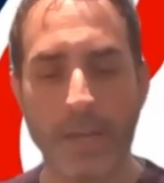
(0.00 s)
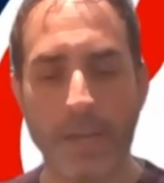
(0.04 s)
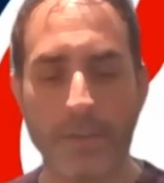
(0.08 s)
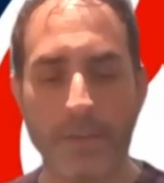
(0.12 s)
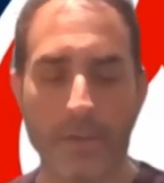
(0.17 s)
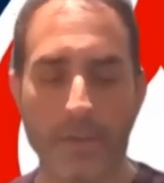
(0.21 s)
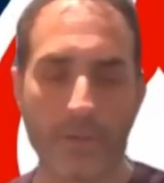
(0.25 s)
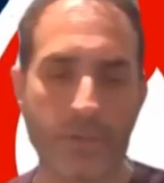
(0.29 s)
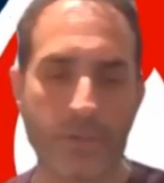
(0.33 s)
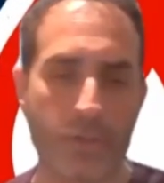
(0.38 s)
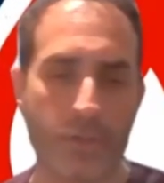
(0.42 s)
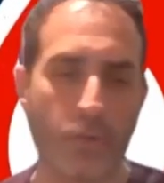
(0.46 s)

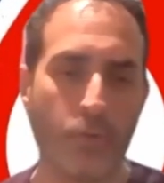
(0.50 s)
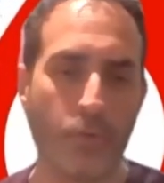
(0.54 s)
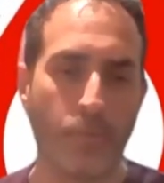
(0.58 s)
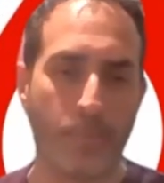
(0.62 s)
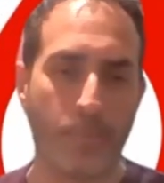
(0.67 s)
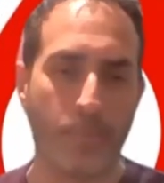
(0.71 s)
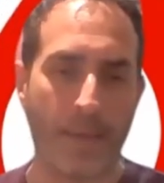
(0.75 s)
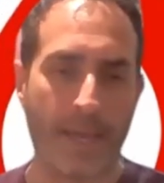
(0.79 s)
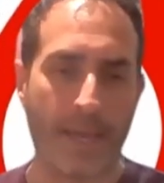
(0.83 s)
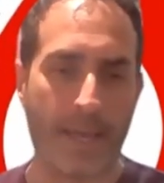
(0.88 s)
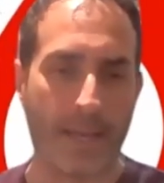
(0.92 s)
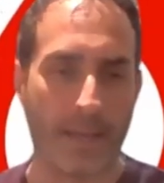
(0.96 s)
there's two
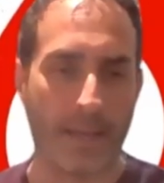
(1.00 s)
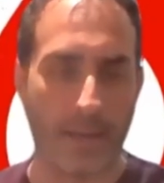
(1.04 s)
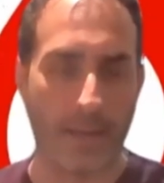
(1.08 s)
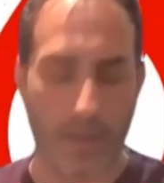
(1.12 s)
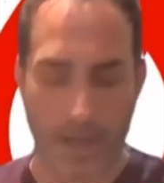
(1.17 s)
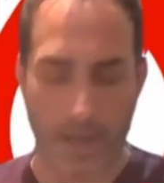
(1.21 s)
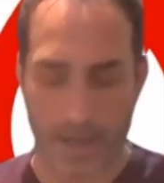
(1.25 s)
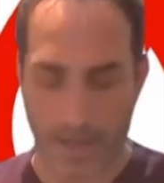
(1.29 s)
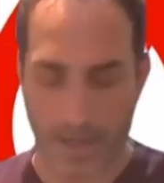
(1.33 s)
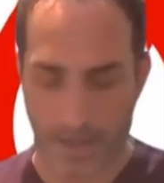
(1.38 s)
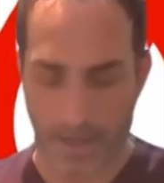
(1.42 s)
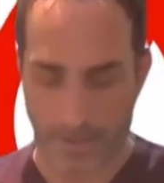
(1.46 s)
big
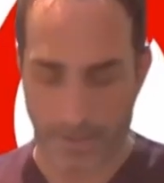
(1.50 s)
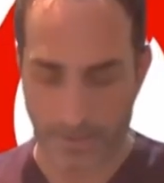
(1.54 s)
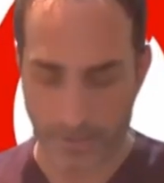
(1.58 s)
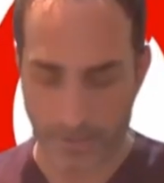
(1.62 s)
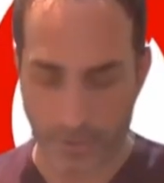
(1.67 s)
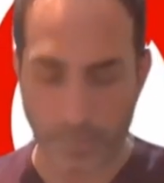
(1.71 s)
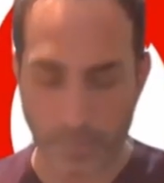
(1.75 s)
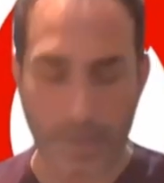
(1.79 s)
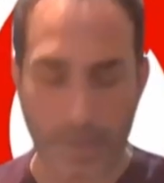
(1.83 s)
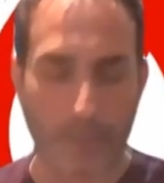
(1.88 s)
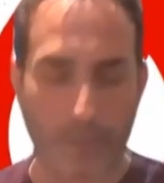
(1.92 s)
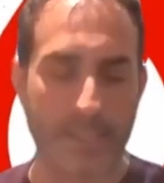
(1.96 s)

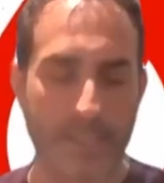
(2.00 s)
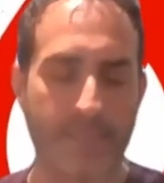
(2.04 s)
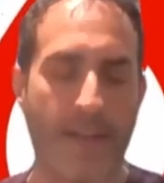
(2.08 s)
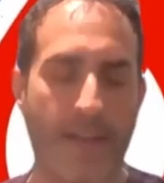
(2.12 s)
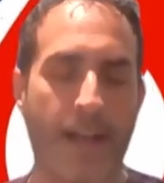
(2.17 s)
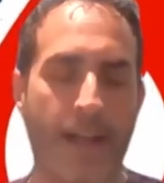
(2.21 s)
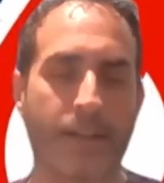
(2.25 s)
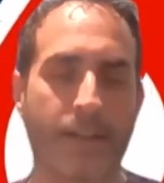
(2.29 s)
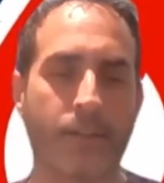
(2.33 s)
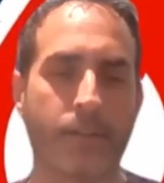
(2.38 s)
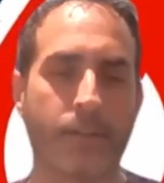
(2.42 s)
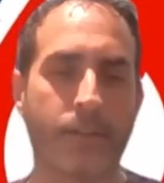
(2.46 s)
risk
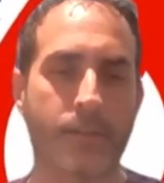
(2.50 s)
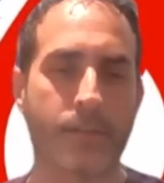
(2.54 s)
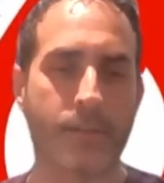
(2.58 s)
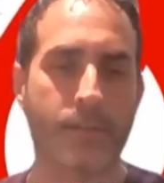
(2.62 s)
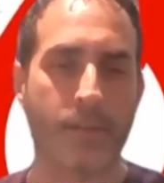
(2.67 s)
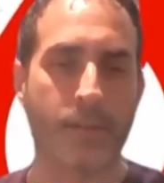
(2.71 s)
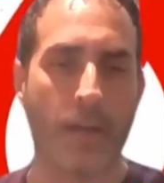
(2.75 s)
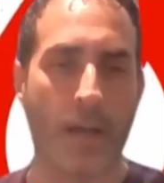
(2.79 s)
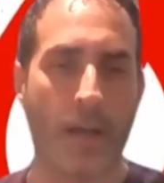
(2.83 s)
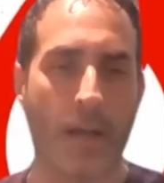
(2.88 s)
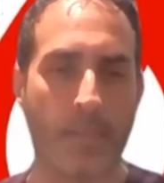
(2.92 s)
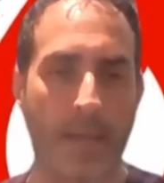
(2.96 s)
factors
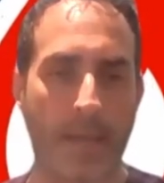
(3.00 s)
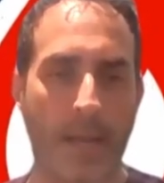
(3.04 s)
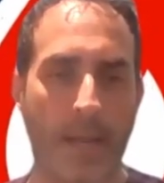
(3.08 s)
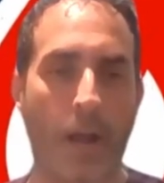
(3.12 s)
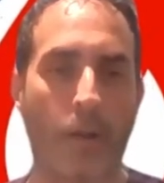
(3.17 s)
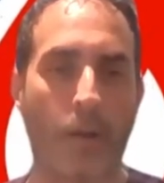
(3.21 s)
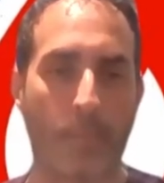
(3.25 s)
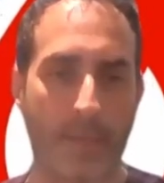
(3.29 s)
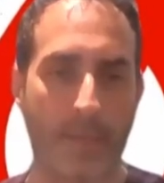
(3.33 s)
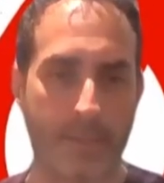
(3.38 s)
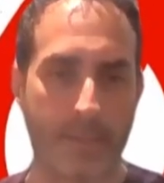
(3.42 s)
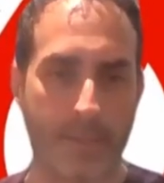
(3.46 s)
in
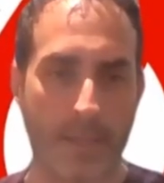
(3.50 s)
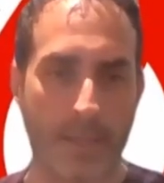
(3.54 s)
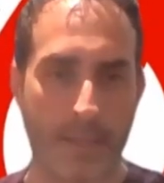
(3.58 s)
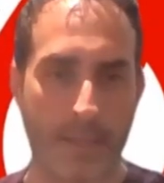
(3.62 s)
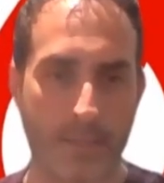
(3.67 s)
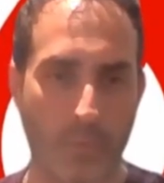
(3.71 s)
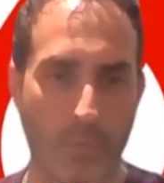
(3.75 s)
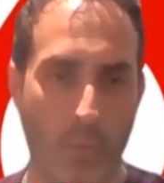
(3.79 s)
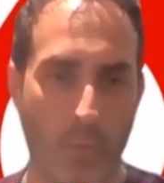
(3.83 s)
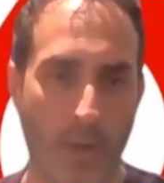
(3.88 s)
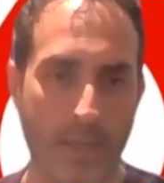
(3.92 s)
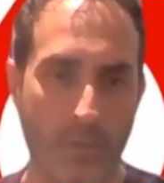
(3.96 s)
our
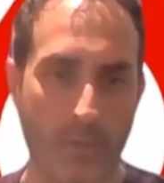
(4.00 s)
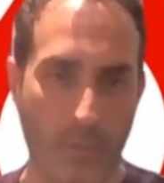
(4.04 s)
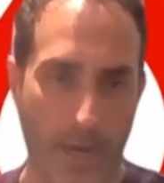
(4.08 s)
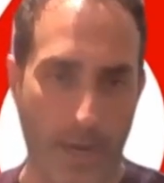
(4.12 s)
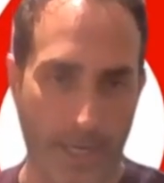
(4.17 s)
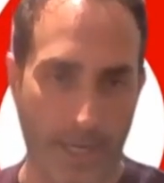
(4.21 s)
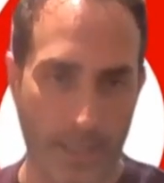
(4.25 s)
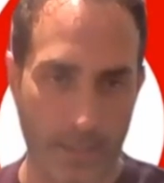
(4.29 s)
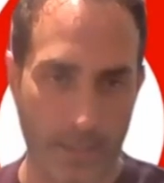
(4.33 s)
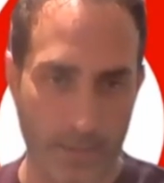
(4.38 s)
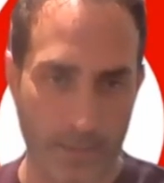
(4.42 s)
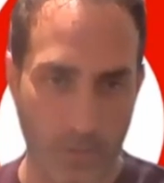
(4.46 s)
business. One is
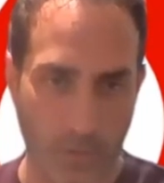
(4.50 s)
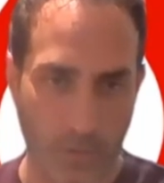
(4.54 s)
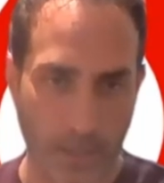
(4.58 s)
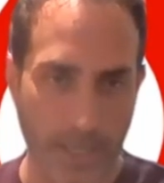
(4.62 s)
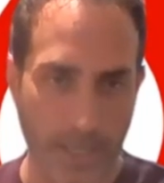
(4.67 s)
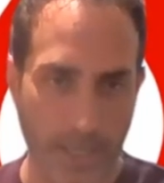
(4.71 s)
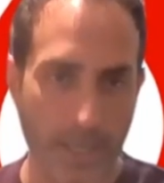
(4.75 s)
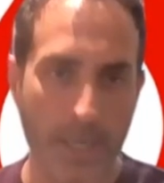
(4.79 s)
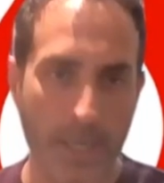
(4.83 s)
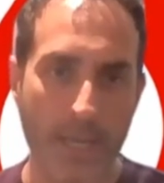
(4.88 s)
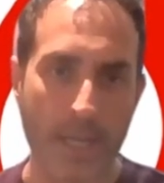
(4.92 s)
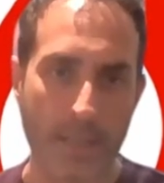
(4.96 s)

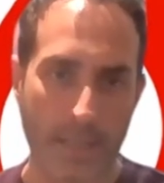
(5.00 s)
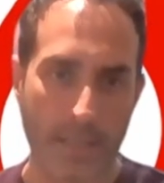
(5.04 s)
regulatory.